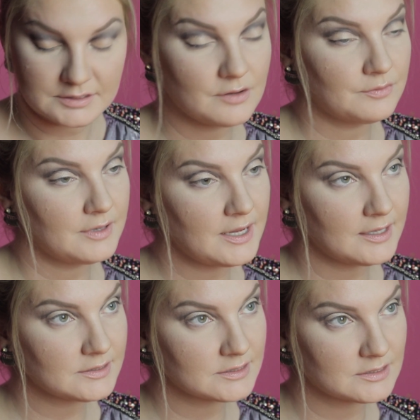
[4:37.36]
So
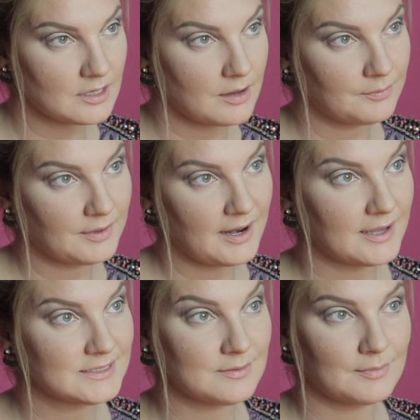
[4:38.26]
next, I'm going to
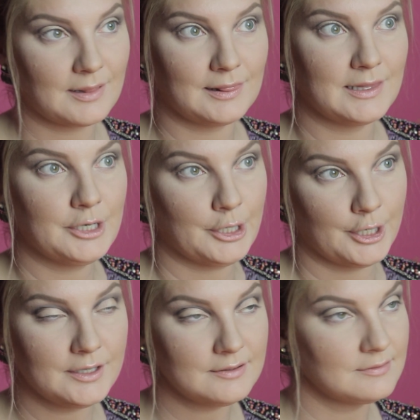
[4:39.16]
add some
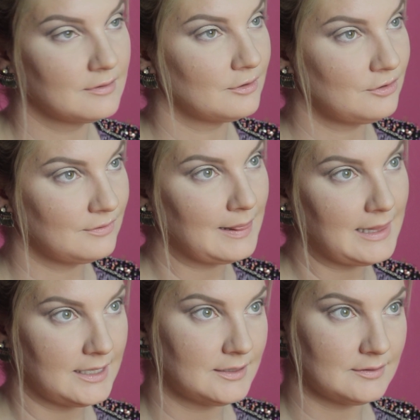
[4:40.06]
glitter to the
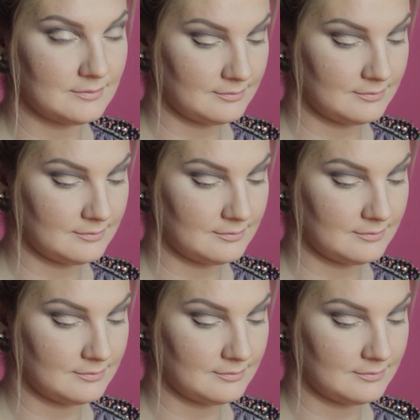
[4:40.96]
lid.